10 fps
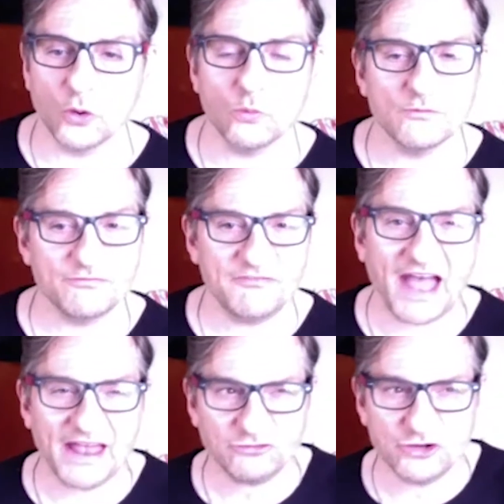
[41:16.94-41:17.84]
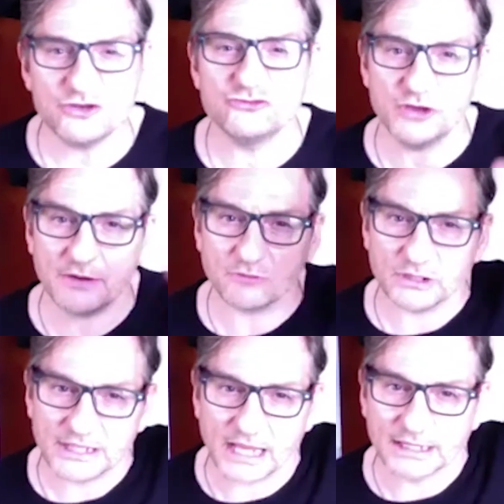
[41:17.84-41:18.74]
fashion
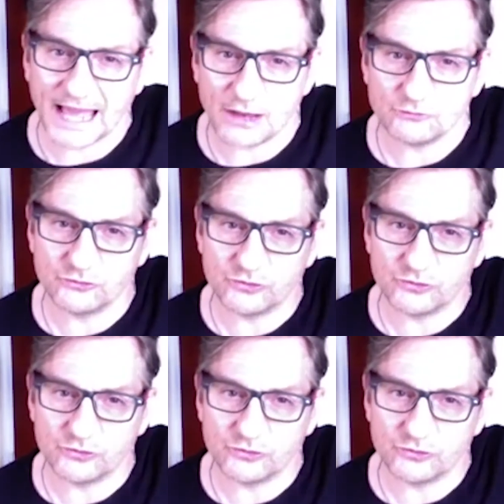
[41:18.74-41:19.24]
generally allows you